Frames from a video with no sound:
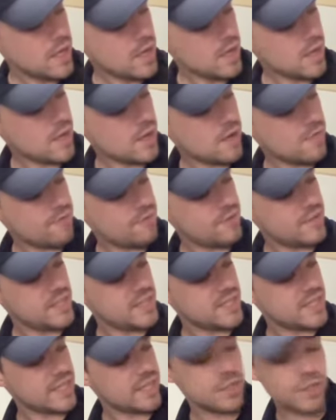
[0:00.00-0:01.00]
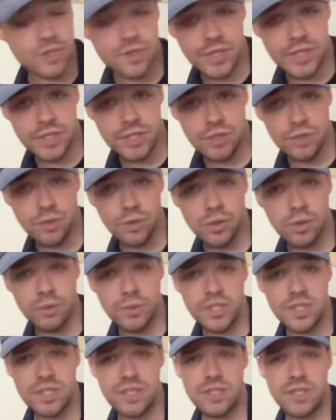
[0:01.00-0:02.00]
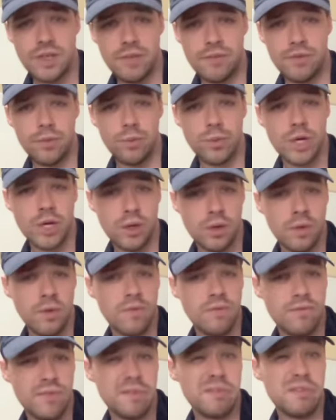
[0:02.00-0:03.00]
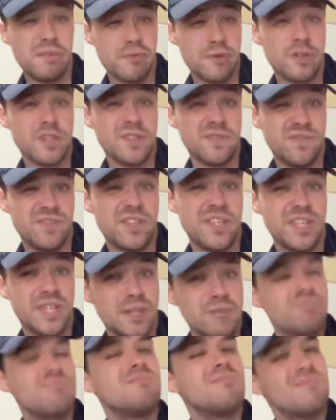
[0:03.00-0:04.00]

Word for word: uh, 52nd Street School, which if you know, 51st and Fig,